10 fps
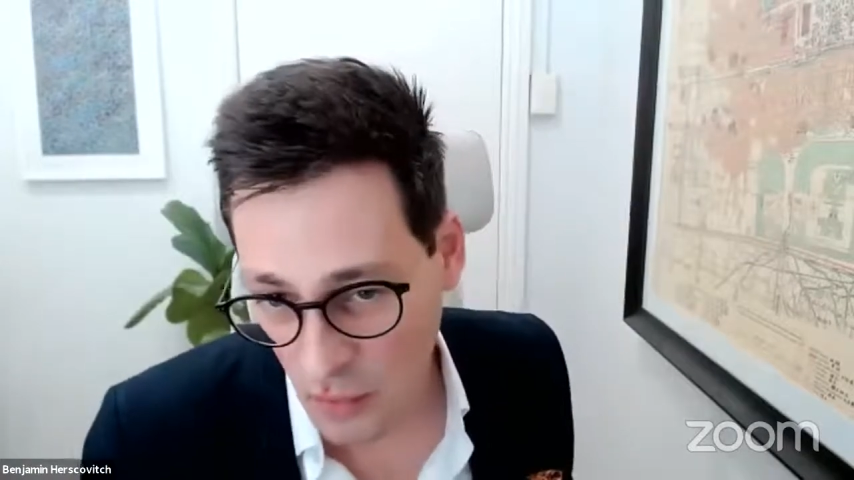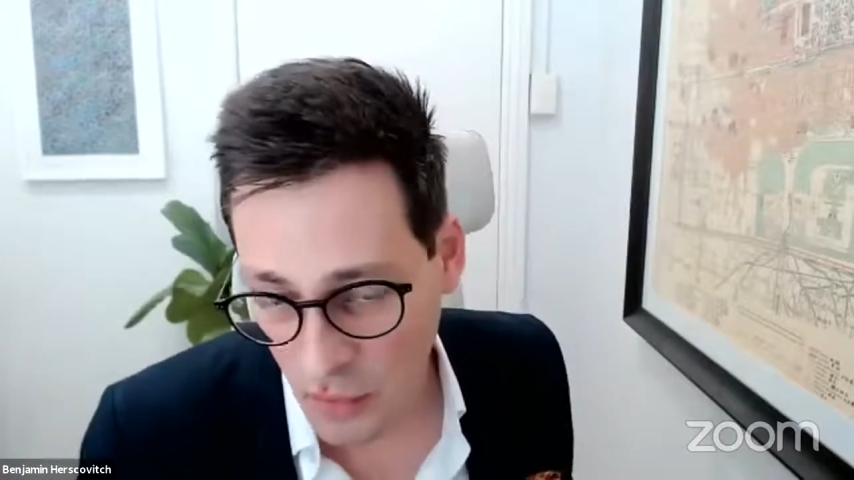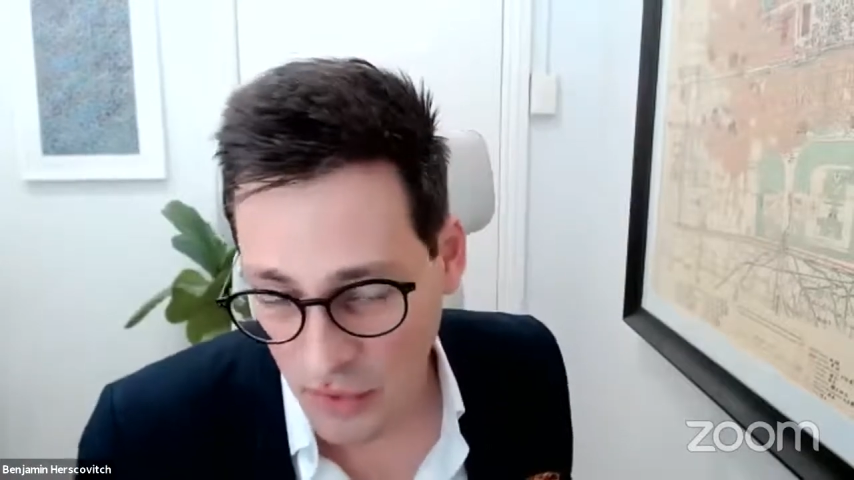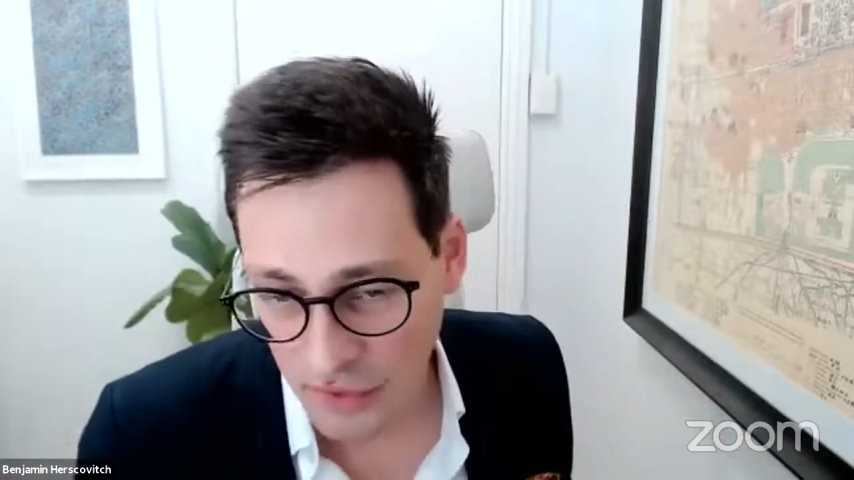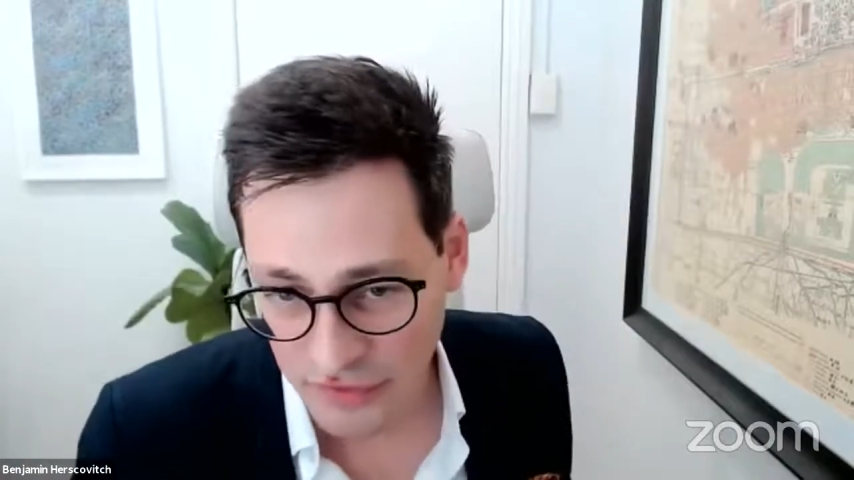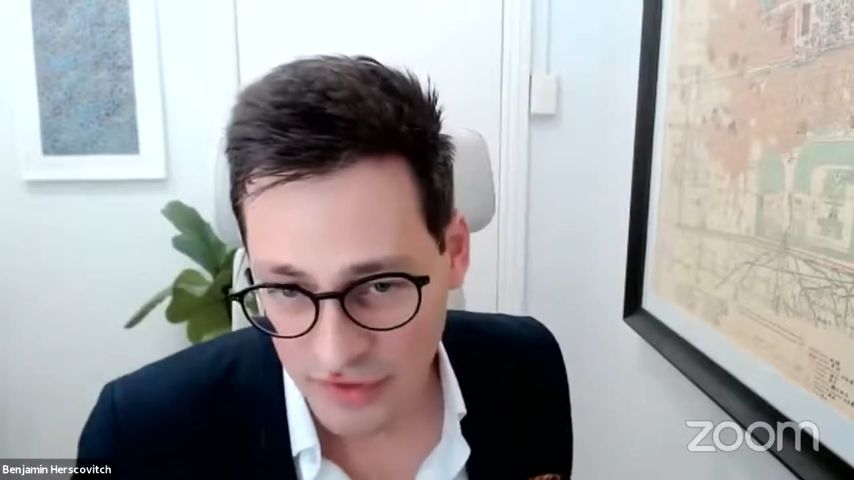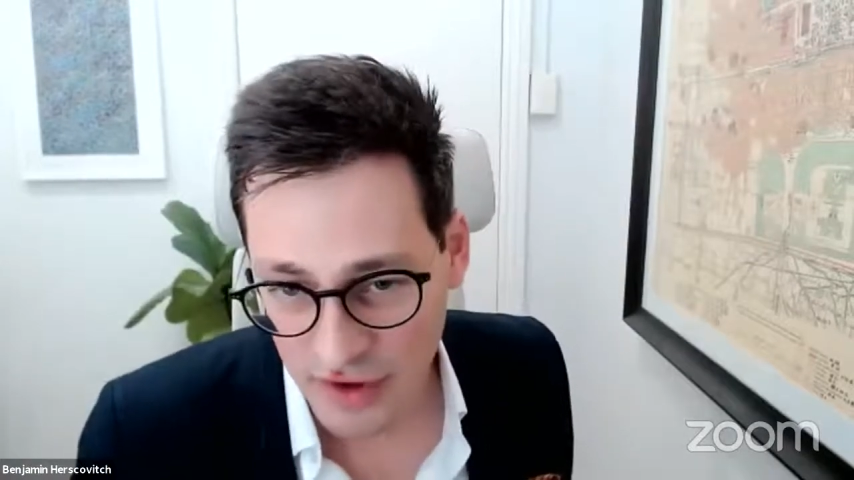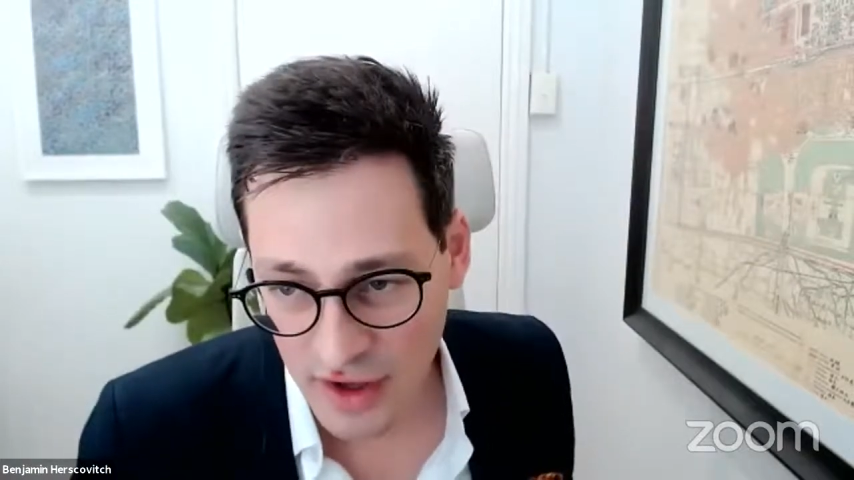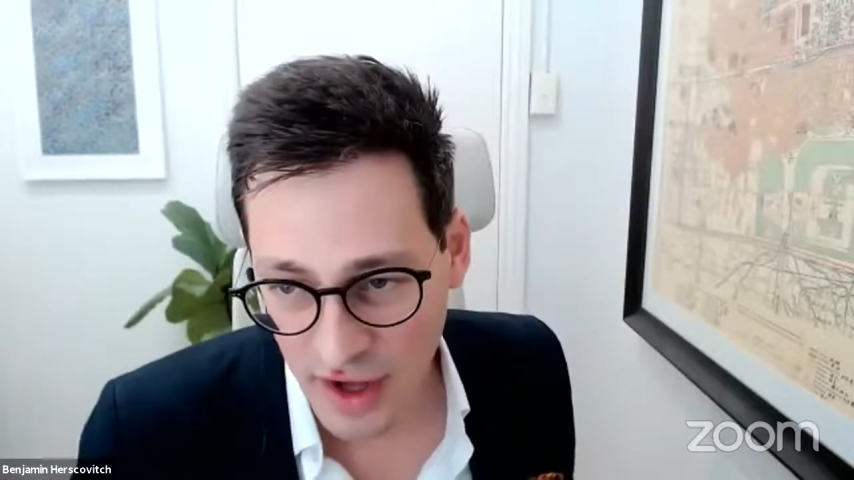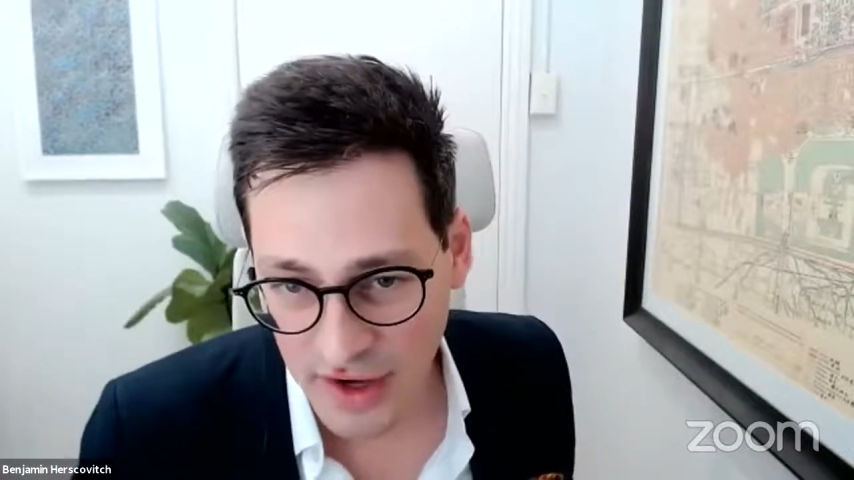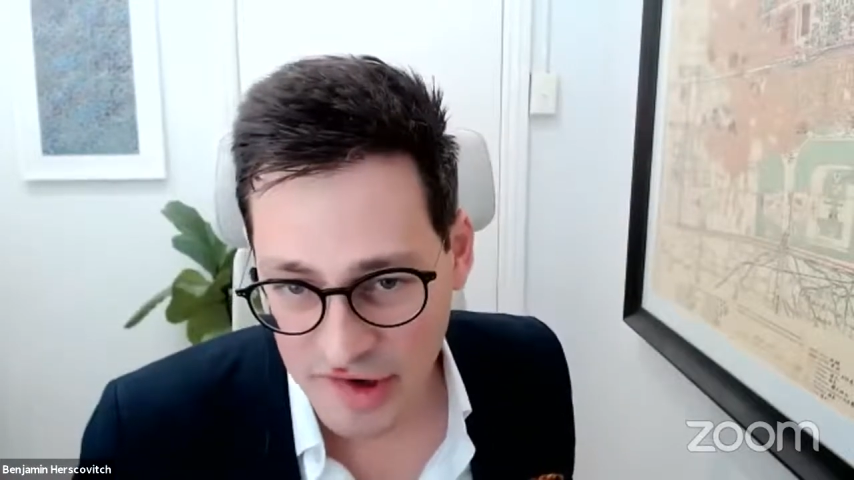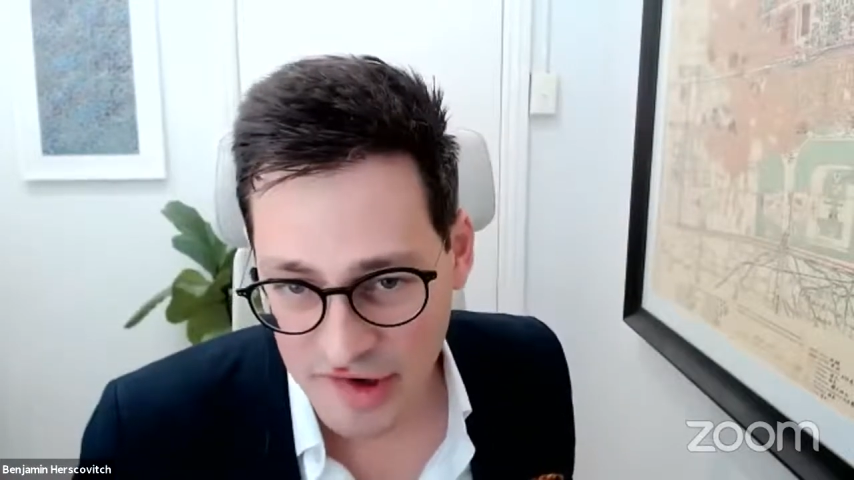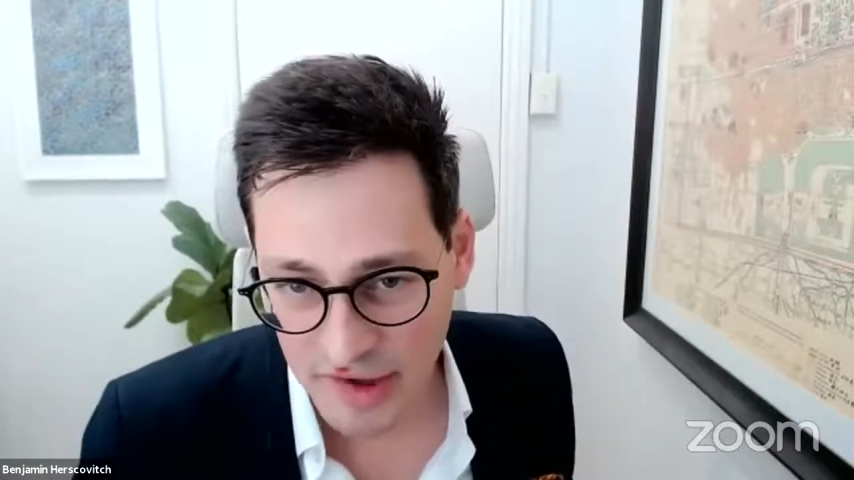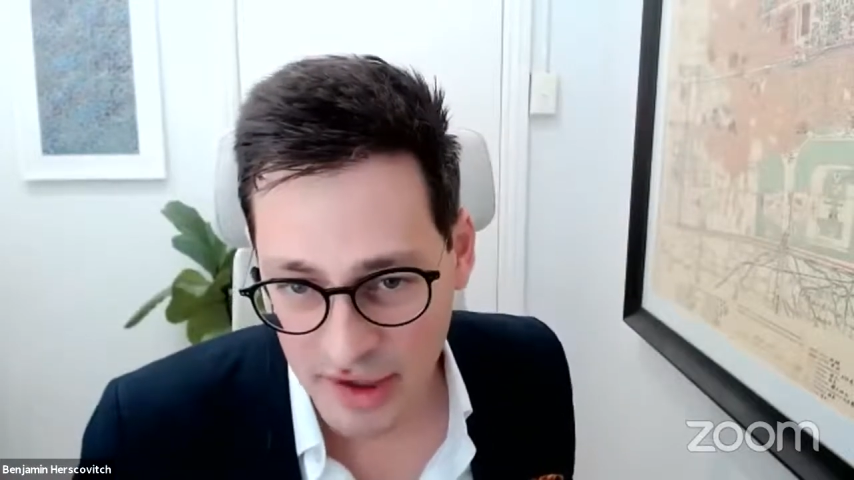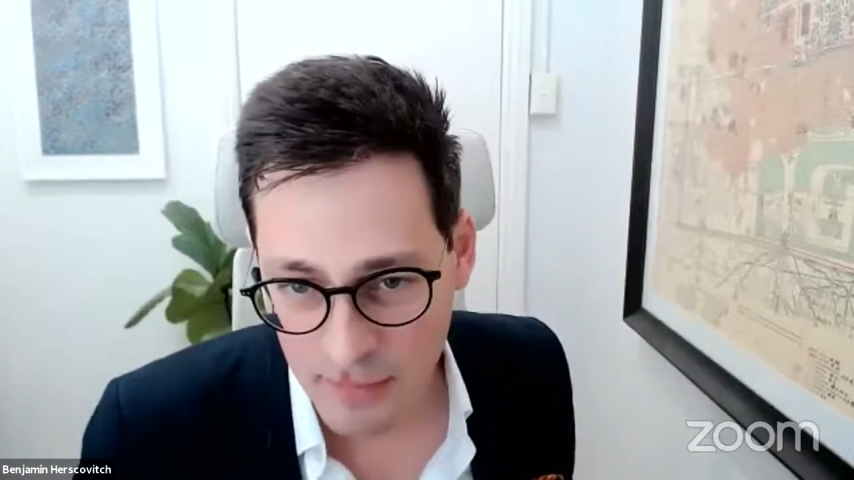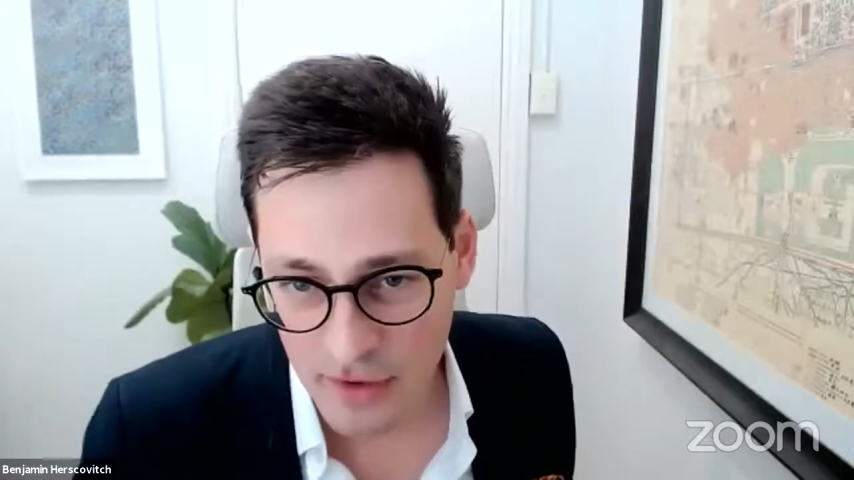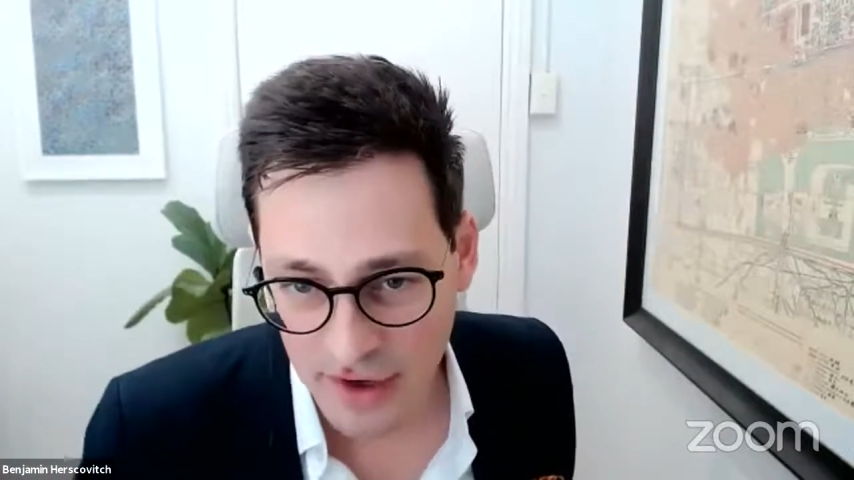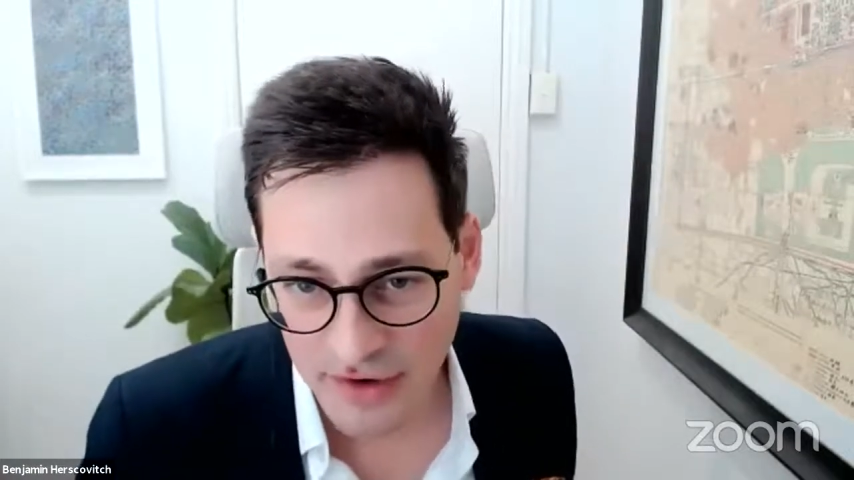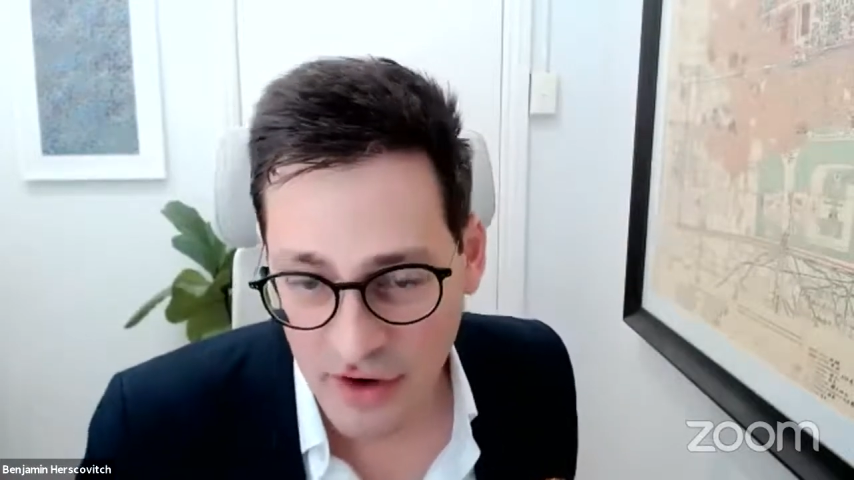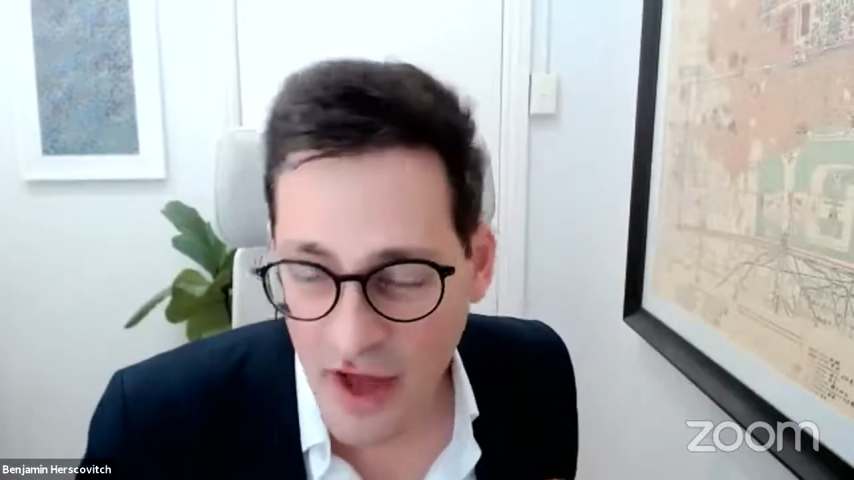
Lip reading: was initially predicted.